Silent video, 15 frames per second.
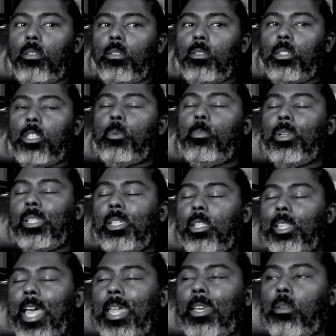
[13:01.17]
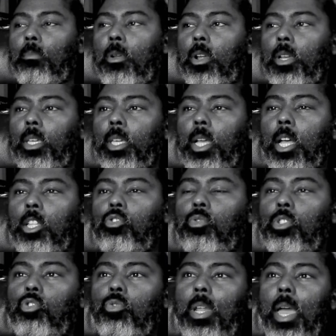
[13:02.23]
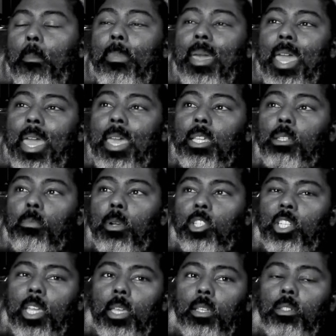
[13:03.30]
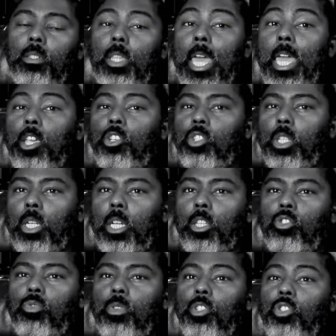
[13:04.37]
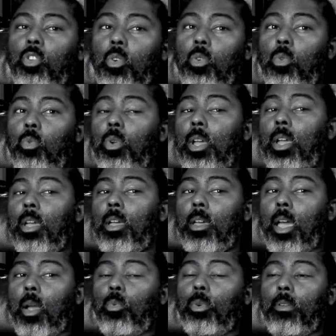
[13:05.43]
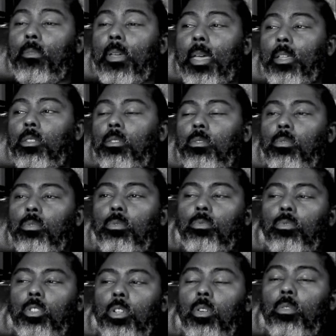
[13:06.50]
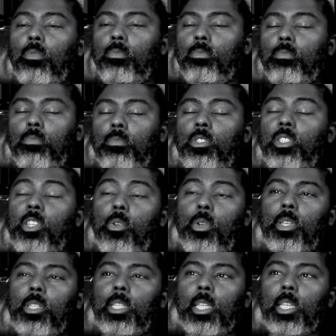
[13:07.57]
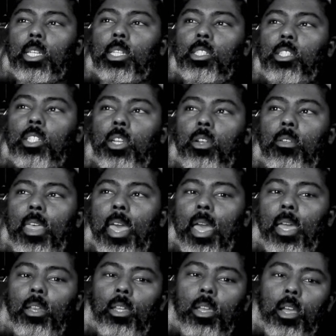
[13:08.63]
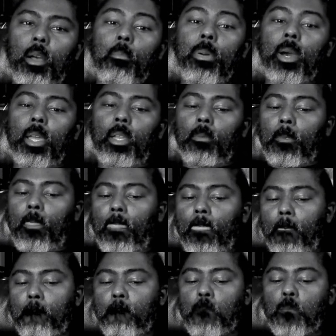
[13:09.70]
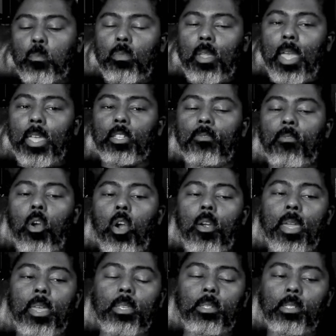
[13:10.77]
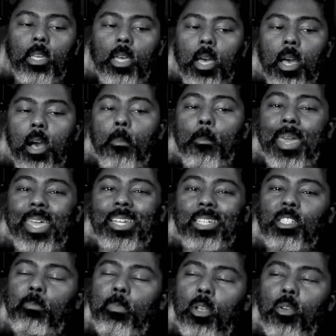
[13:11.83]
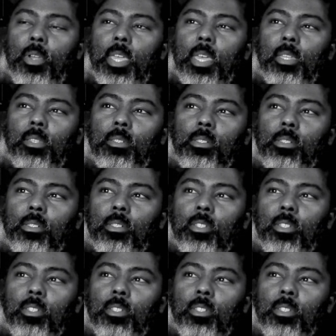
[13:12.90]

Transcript: typically Latin American countries do not pay as much as the Asian countries, so I would have had to, seriously consider that. But as far as an experience,